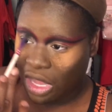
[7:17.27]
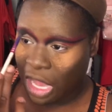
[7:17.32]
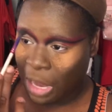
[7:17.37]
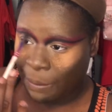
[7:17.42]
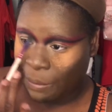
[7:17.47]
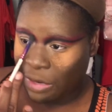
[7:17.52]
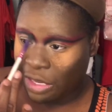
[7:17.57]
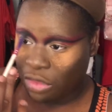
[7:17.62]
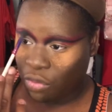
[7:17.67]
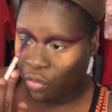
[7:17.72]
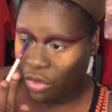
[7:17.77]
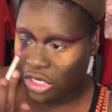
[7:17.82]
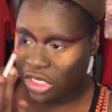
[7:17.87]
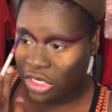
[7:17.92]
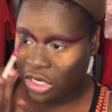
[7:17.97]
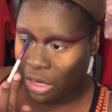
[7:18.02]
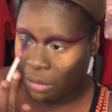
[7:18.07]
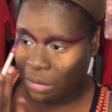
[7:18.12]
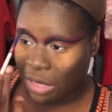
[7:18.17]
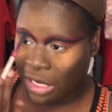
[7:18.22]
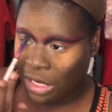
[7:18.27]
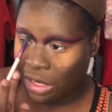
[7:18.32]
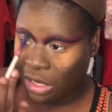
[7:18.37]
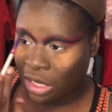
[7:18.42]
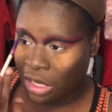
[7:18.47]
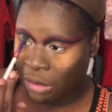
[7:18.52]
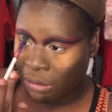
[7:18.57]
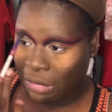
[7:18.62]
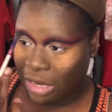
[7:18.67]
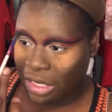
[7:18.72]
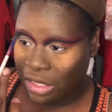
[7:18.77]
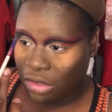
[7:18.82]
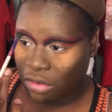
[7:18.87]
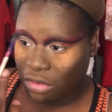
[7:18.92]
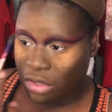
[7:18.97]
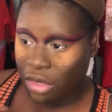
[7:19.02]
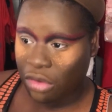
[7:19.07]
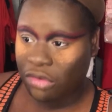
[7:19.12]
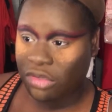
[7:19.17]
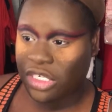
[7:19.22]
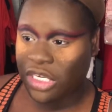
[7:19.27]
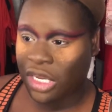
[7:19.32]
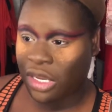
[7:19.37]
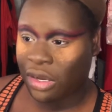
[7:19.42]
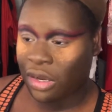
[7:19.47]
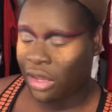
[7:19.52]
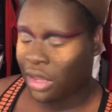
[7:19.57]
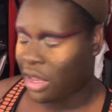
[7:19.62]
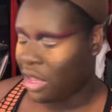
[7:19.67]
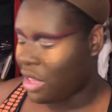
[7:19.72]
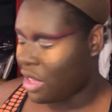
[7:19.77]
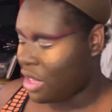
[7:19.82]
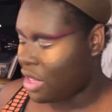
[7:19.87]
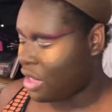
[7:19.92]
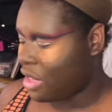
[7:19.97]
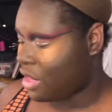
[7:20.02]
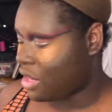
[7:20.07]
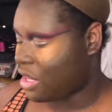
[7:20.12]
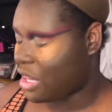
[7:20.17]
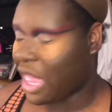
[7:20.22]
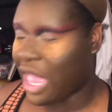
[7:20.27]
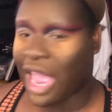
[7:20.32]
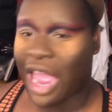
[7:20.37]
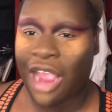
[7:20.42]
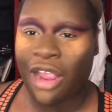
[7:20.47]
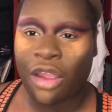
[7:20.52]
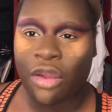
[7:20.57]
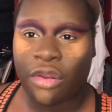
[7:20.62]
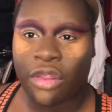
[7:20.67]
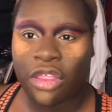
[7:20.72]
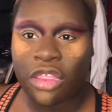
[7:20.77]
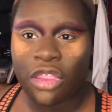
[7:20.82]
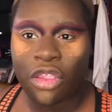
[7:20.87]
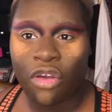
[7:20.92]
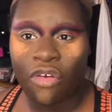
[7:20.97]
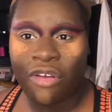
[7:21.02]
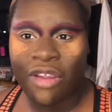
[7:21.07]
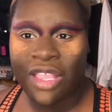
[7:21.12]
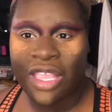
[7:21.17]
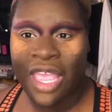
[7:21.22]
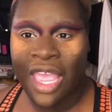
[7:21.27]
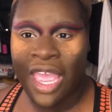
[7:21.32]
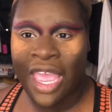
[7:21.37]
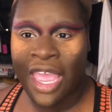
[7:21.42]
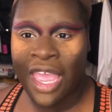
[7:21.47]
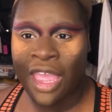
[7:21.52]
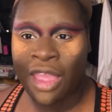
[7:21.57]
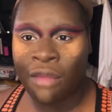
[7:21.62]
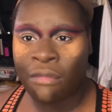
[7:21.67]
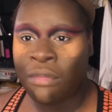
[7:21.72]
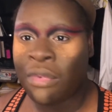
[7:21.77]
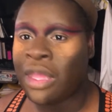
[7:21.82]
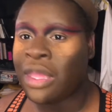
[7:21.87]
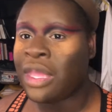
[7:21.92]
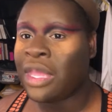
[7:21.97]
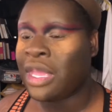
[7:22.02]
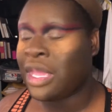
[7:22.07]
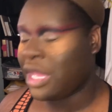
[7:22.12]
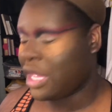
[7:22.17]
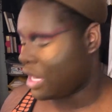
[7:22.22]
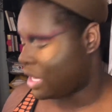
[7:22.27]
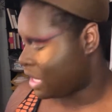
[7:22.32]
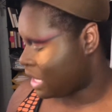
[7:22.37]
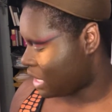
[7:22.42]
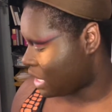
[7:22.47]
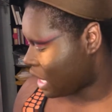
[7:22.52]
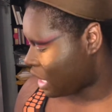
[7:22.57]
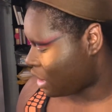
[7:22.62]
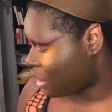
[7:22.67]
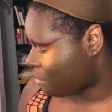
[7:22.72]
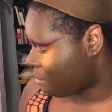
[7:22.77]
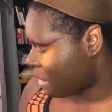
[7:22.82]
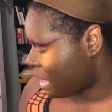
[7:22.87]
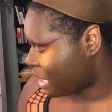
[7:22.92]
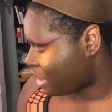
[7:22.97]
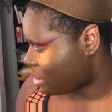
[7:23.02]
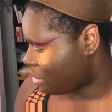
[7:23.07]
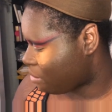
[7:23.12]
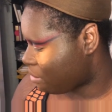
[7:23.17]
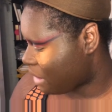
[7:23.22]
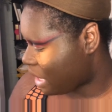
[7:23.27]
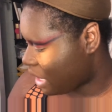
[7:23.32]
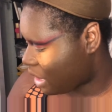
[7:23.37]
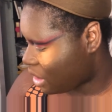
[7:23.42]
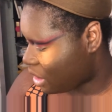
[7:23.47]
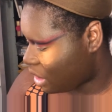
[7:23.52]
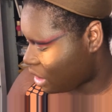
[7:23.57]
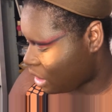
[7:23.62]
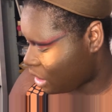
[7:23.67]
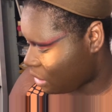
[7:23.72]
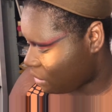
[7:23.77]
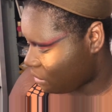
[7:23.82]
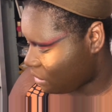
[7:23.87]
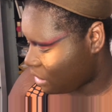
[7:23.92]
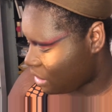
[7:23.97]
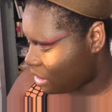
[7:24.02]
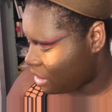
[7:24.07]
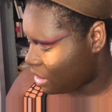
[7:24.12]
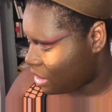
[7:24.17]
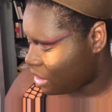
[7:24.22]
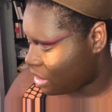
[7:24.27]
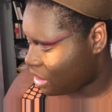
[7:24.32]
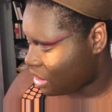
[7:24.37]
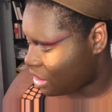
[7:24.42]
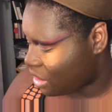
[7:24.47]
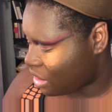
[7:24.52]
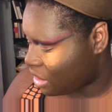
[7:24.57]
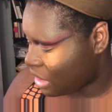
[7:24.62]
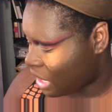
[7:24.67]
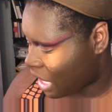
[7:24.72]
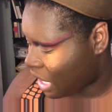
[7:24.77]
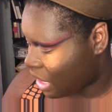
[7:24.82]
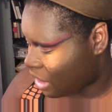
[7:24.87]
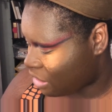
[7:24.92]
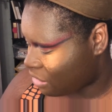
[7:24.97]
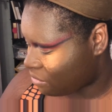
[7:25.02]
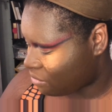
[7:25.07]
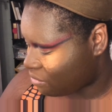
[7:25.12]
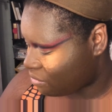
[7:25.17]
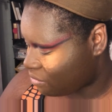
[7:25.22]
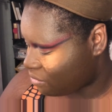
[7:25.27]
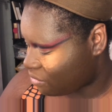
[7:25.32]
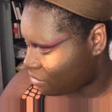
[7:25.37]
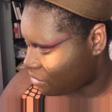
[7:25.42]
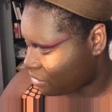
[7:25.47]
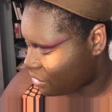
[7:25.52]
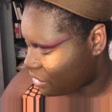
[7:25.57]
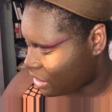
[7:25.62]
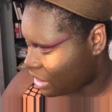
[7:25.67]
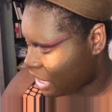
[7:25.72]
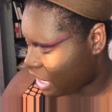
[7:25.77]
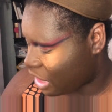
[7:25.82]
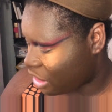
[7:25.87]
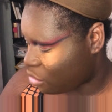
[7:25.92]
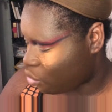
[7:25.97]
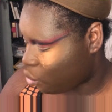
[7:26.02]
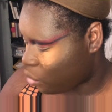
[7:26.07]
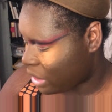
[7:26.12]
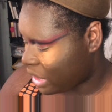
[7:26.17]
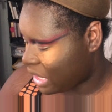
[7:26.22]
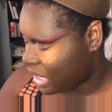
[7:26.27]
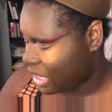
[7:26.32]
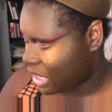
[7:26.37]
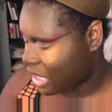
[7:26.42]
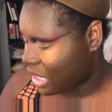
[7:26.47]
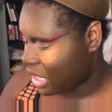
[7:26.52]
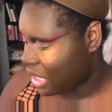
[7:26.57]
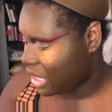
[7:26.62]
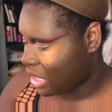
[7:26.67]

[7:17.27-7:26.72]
be switching up my YouTube channel. Like I go to story time and then I go back to makeup. Now next week